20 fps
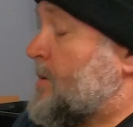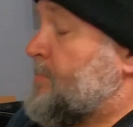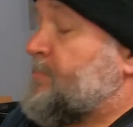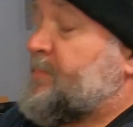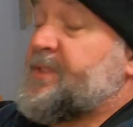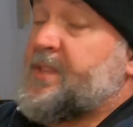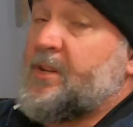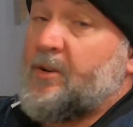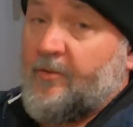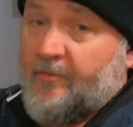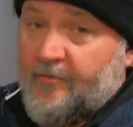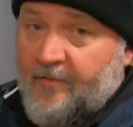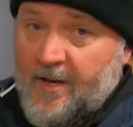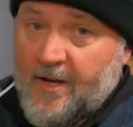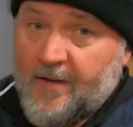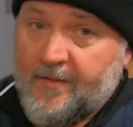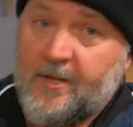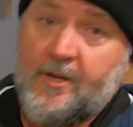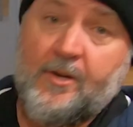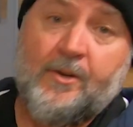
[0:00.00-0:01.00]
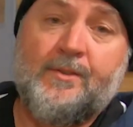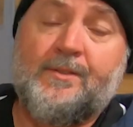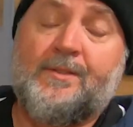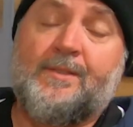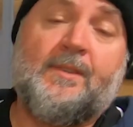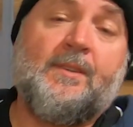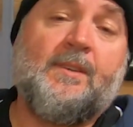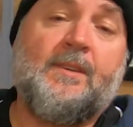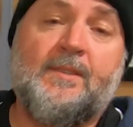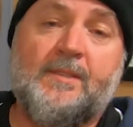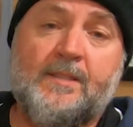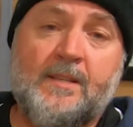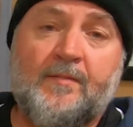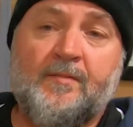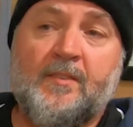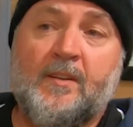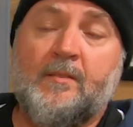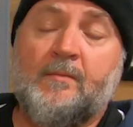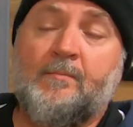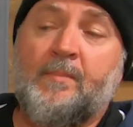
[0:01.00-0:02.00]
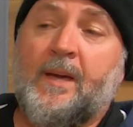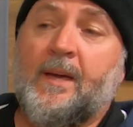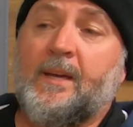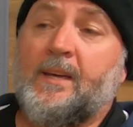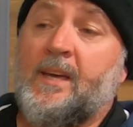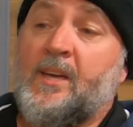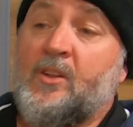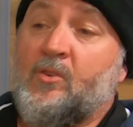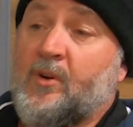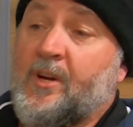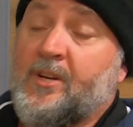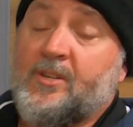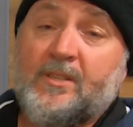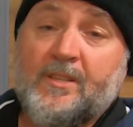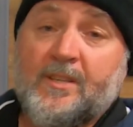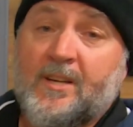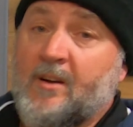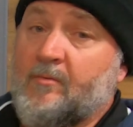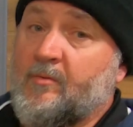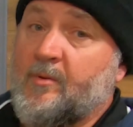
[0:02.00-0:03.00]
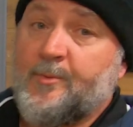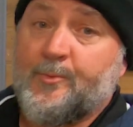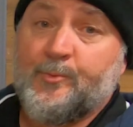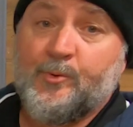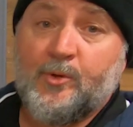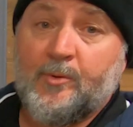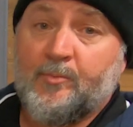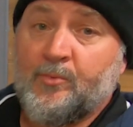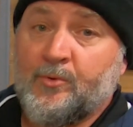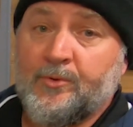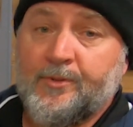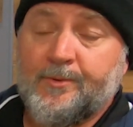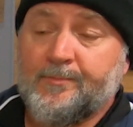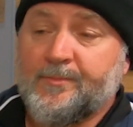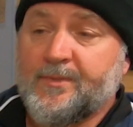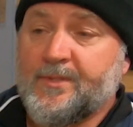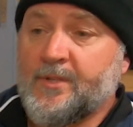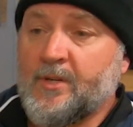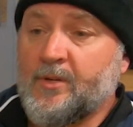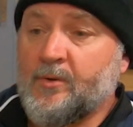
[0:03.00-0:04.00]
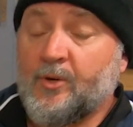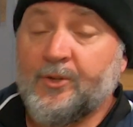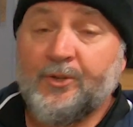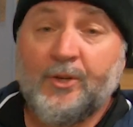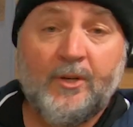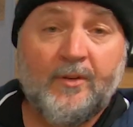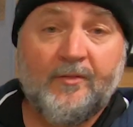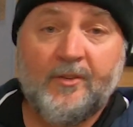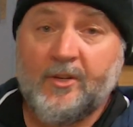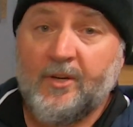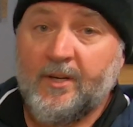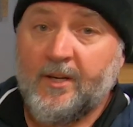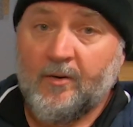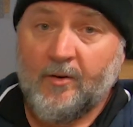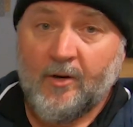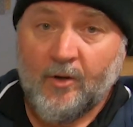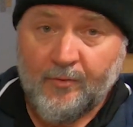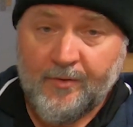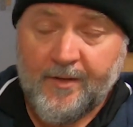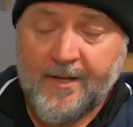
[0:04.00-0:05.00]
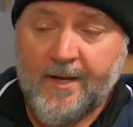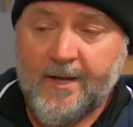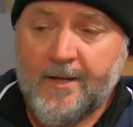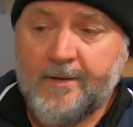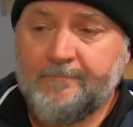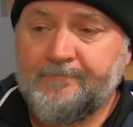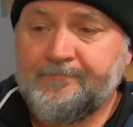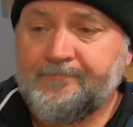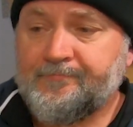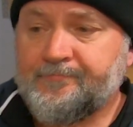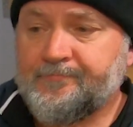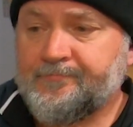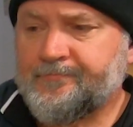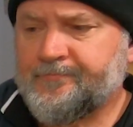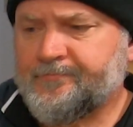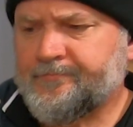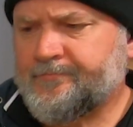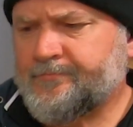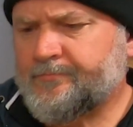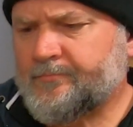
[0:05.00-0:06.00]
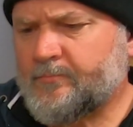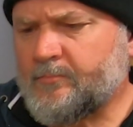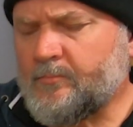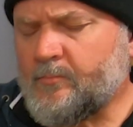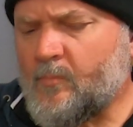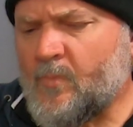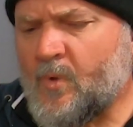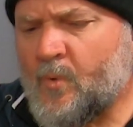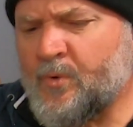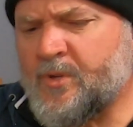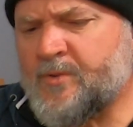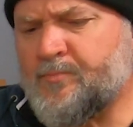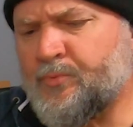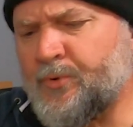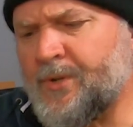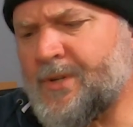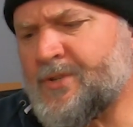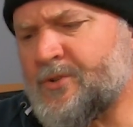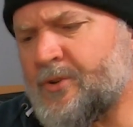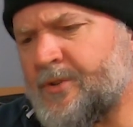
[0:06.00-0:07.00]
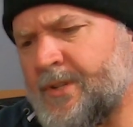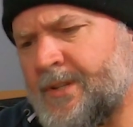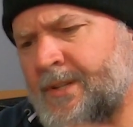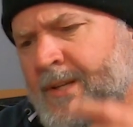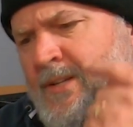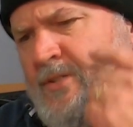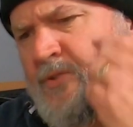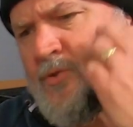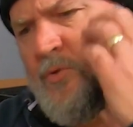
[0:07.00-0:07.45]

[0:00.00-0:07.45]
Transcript: but then I found those stuffed up the back, and I actually can't remember when I bought them, so I don't even know how old they are. Which brings on the next